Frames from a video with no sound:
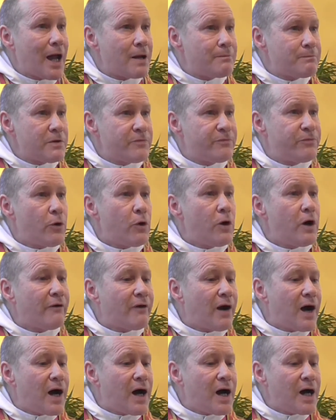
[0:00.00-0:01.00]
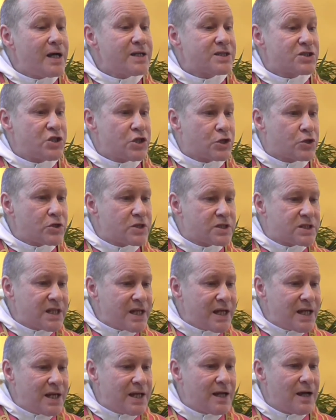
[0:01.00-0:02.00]
and before her eyes she could
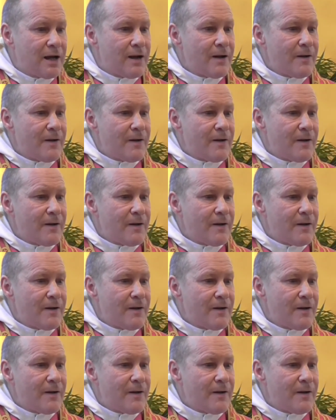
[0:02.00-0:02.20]
see